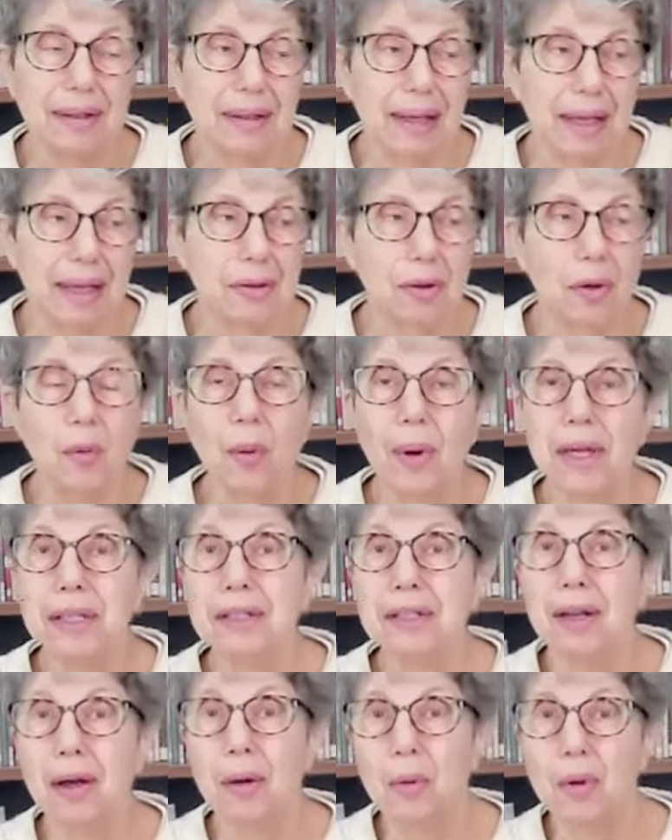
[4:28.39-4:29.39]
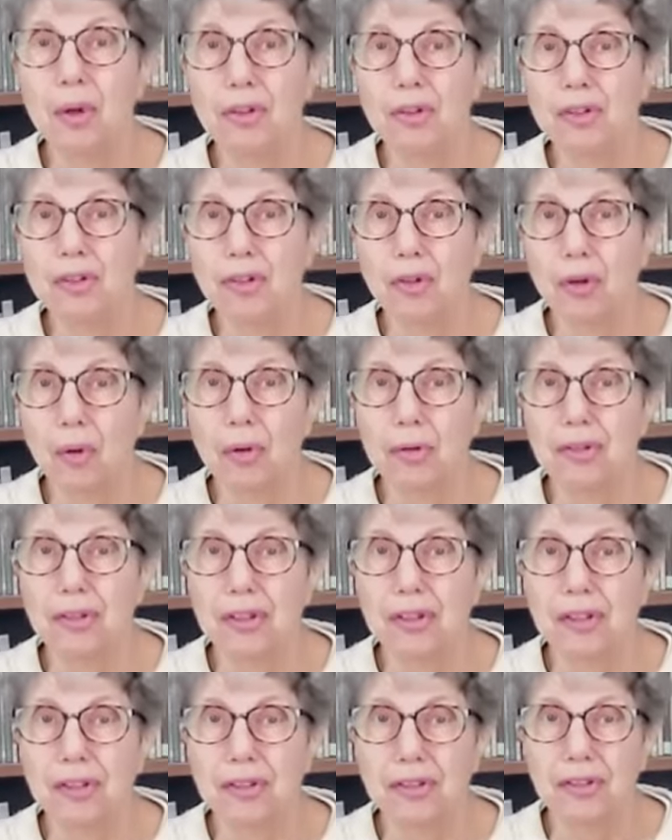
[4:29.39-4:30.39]
like the way Noah's
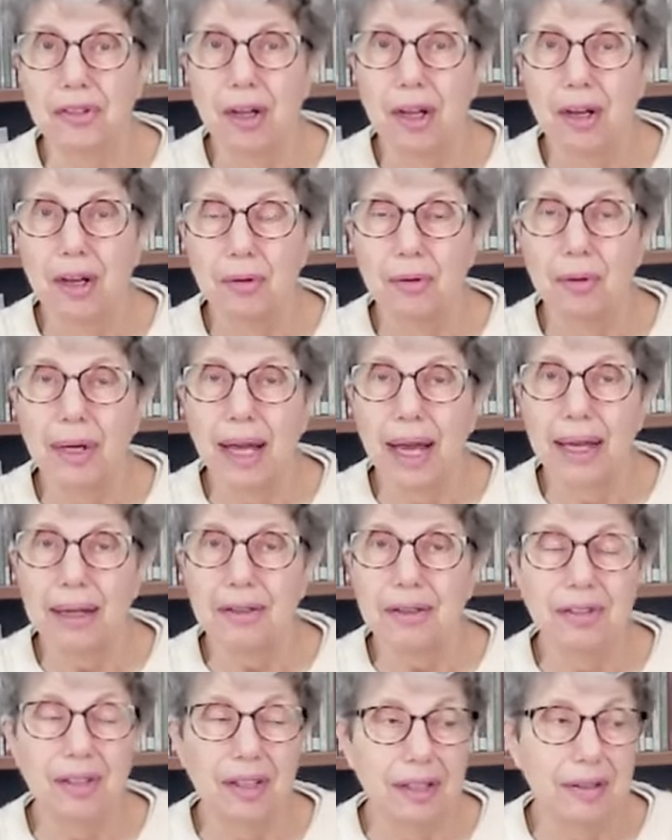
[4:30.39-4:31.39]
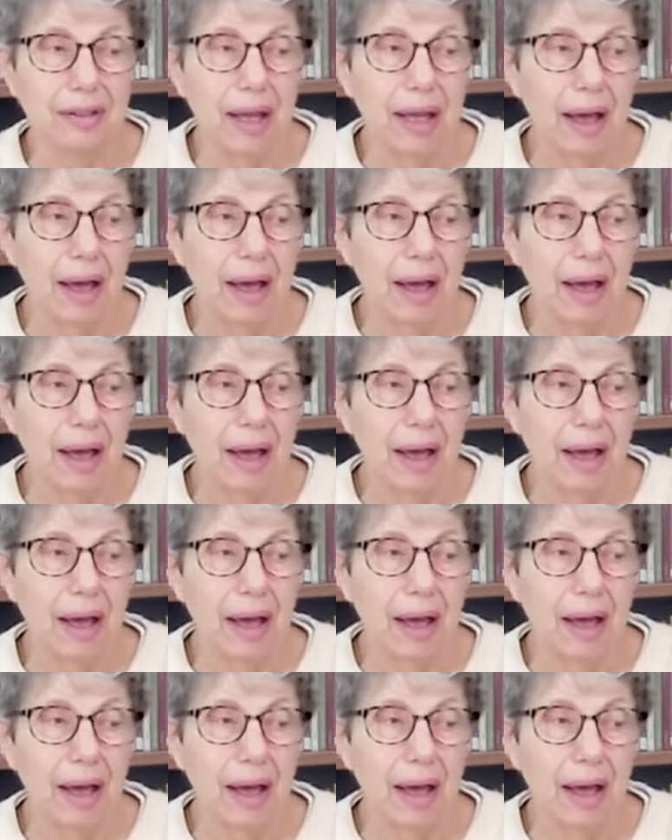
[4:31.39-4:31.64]
daughters reacted